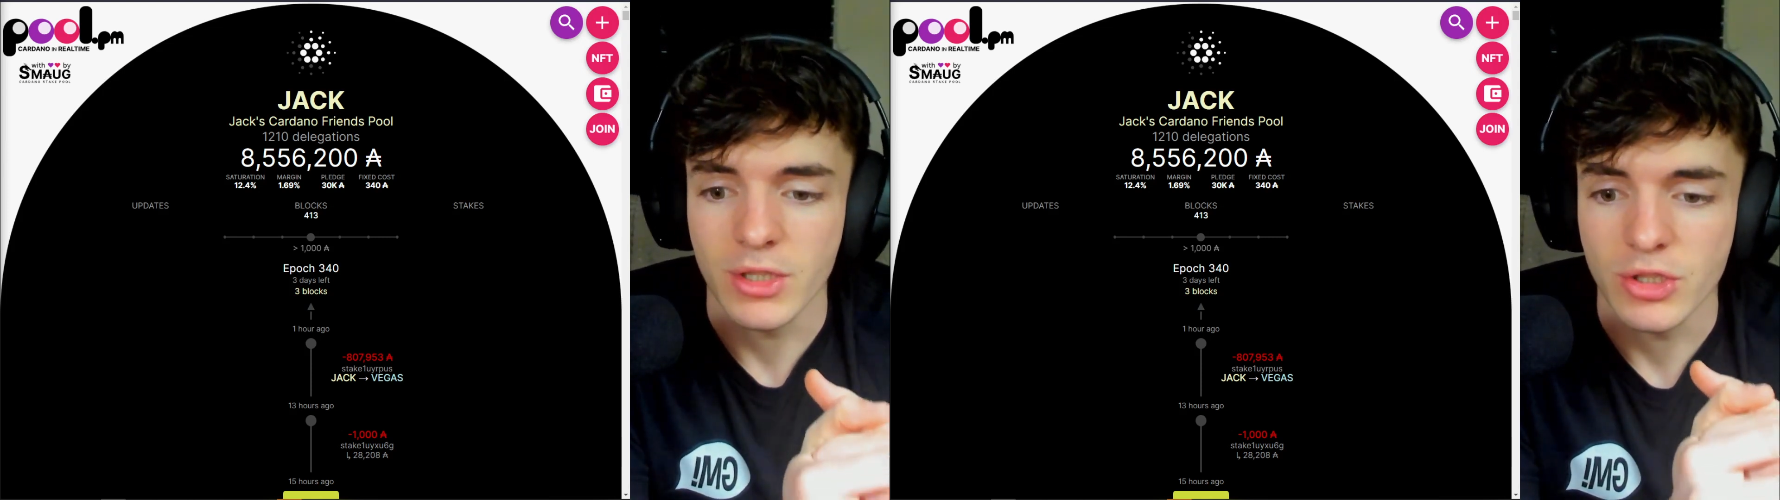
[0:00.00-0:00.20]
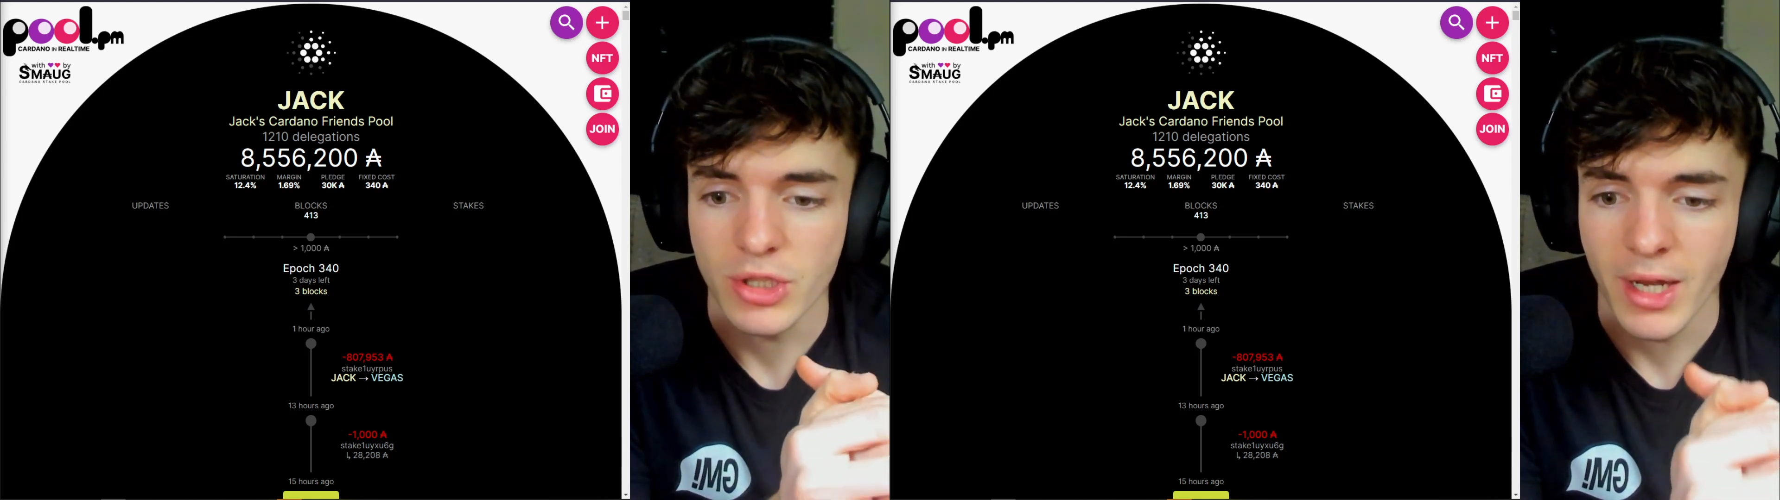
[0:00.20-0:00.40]

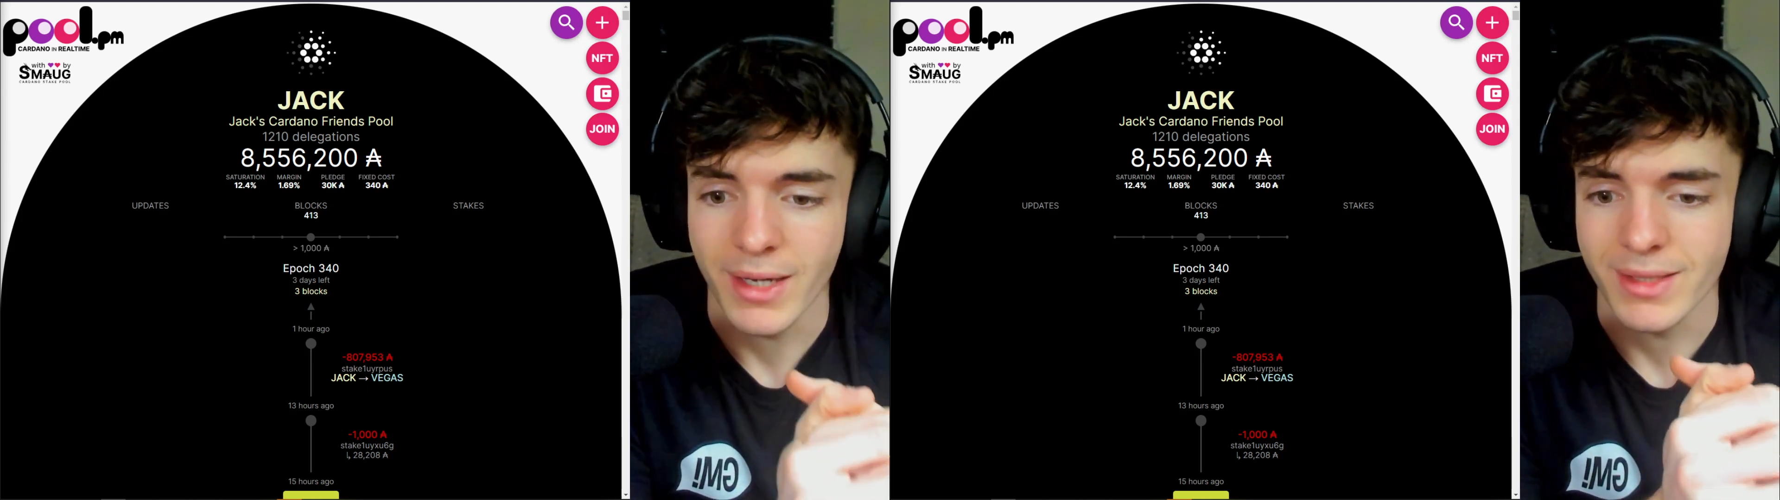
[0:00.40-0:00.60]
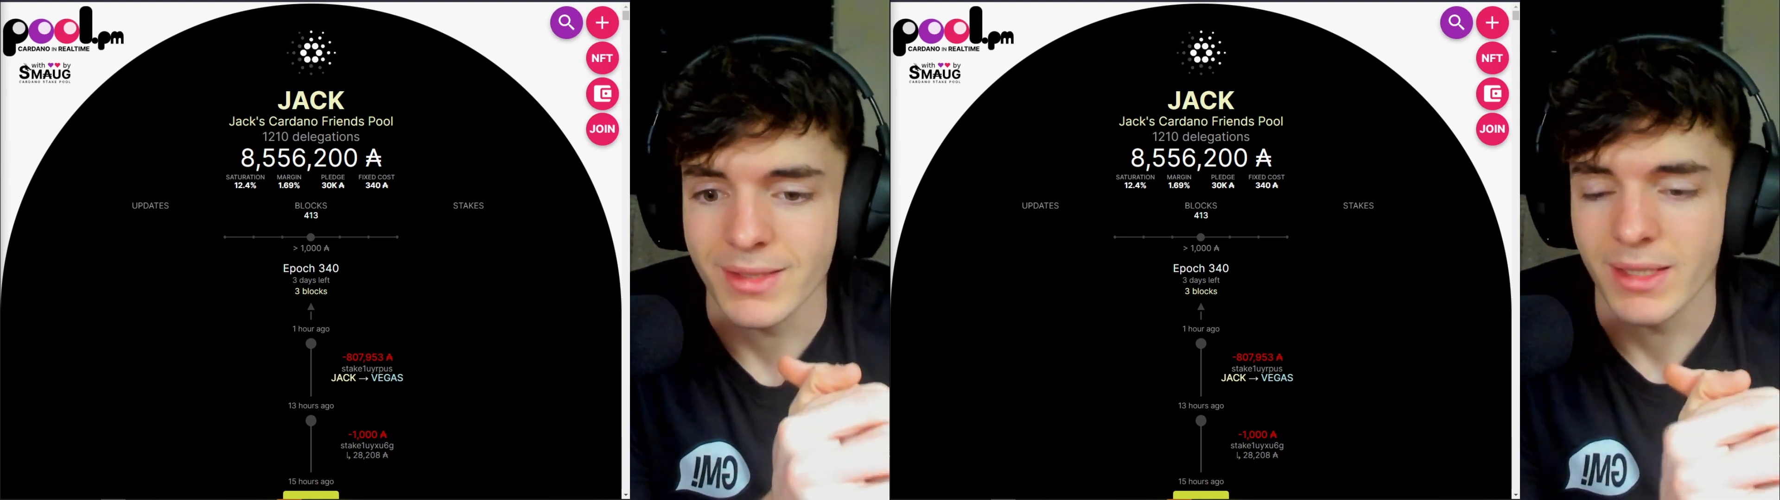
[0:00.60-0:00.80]

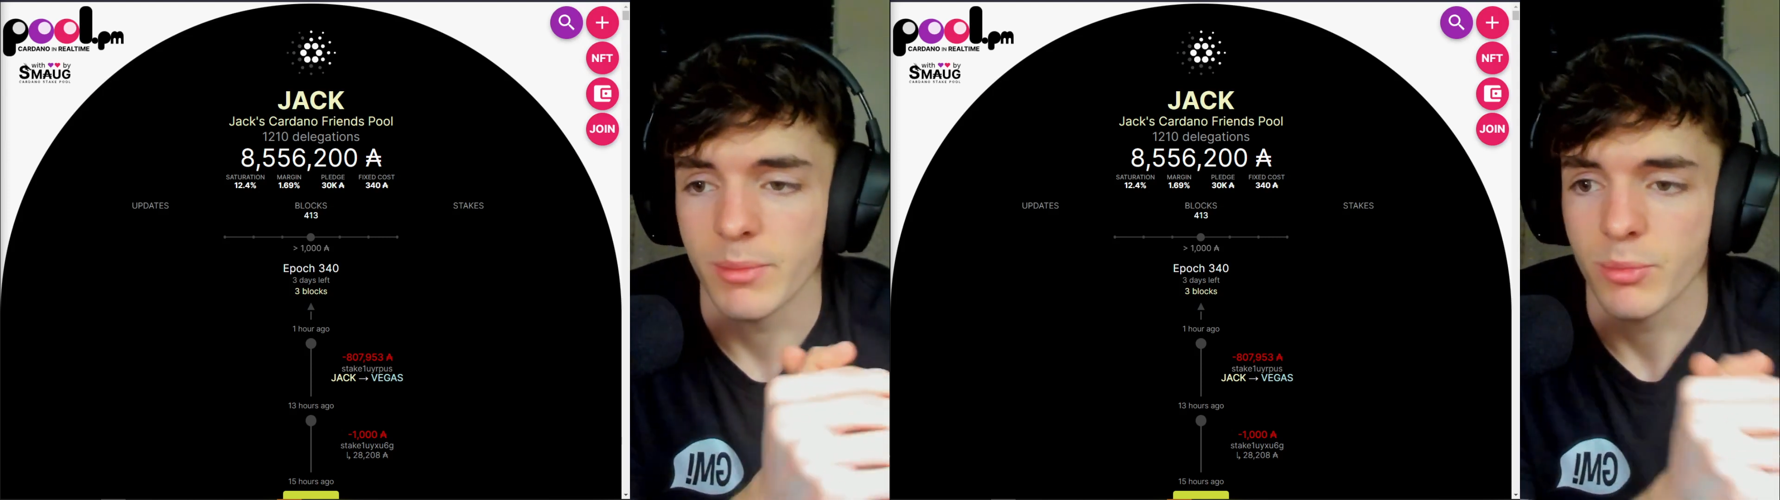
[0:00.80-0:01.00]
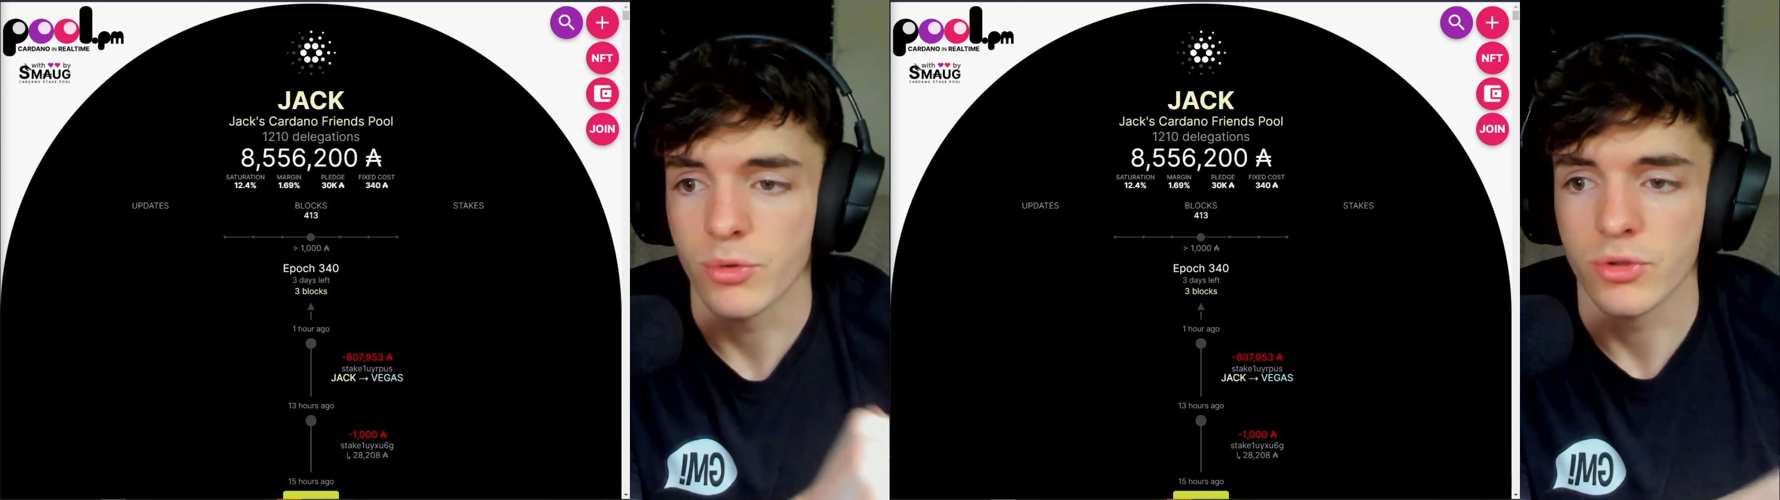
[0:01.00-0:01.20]
Jack
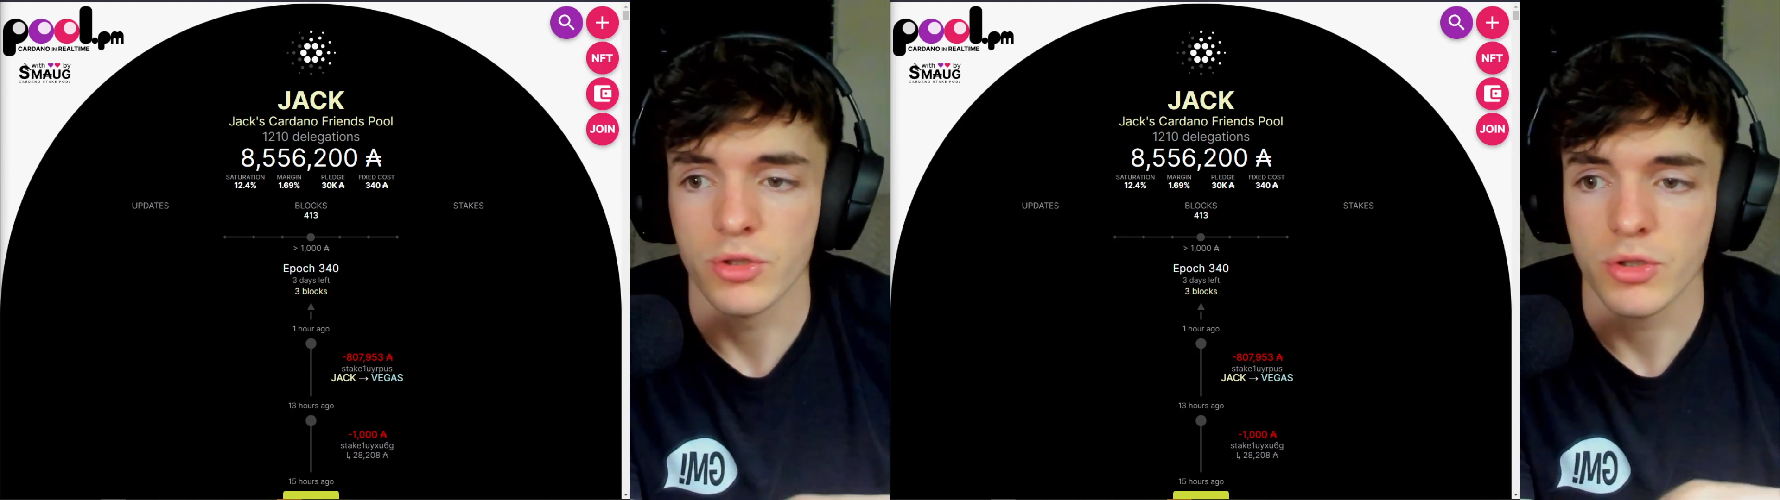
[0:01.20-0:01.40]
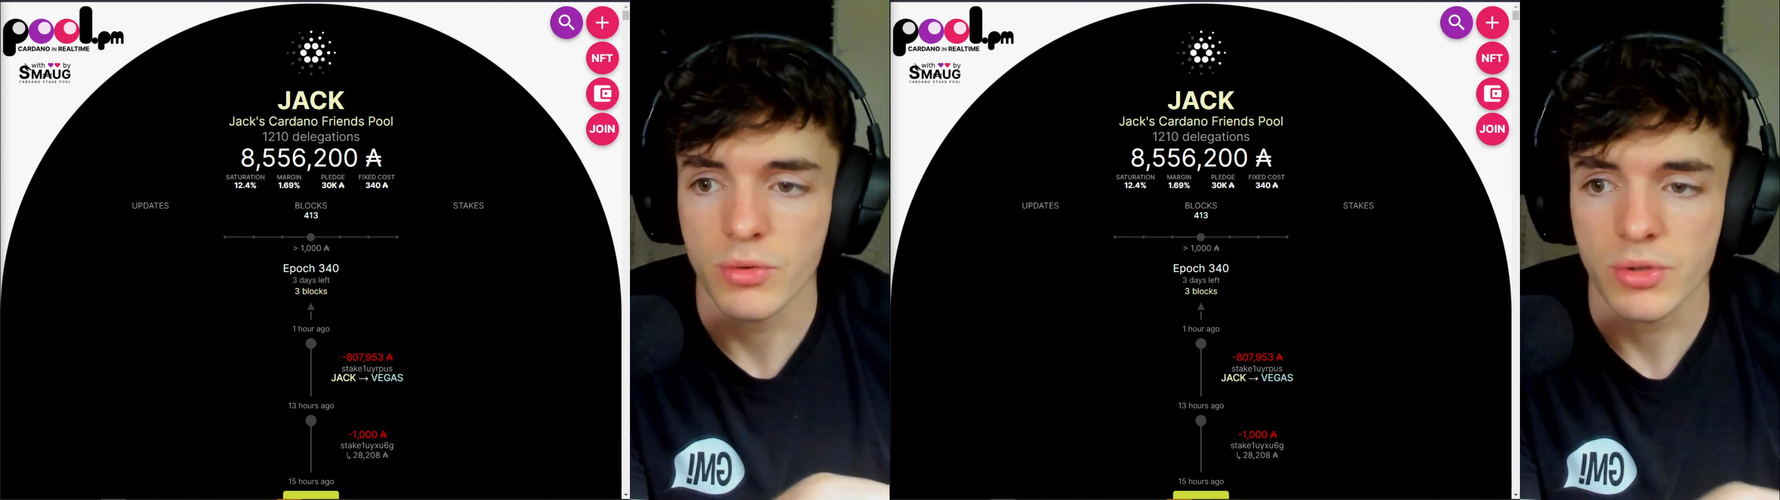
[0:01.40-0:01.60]
stake pool to
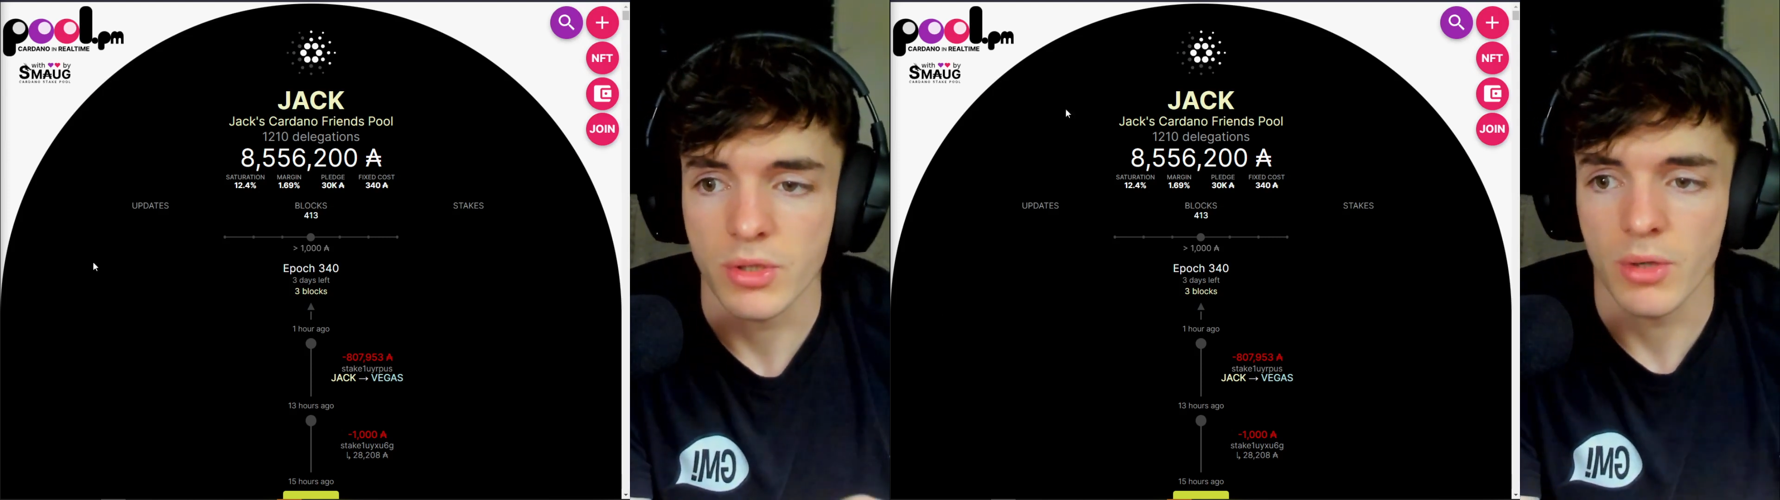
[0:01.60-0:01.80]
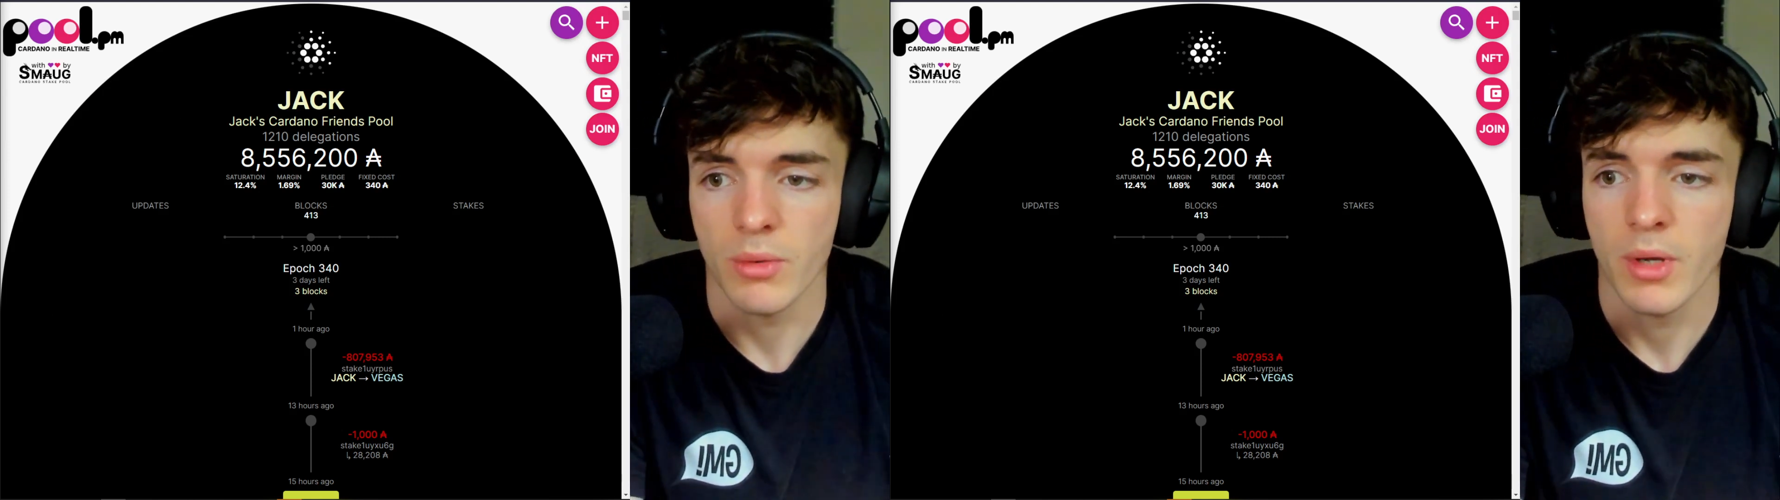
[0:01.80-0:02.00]
do
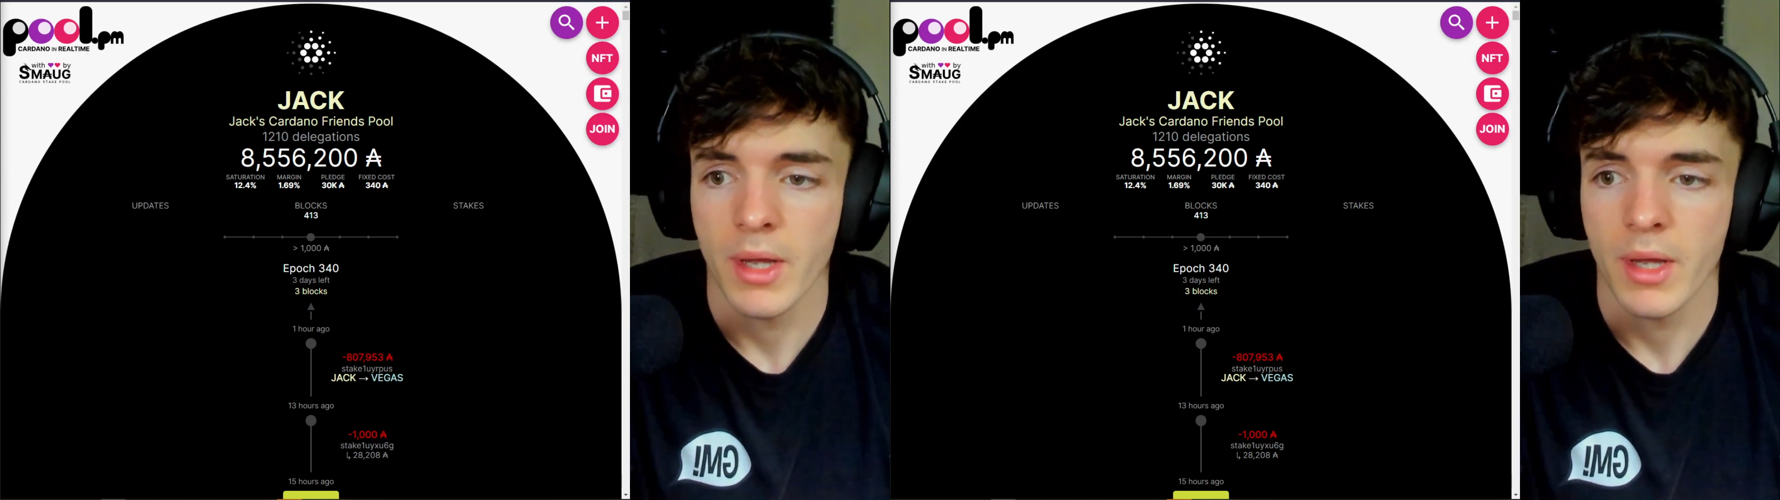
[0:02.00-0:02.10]
so.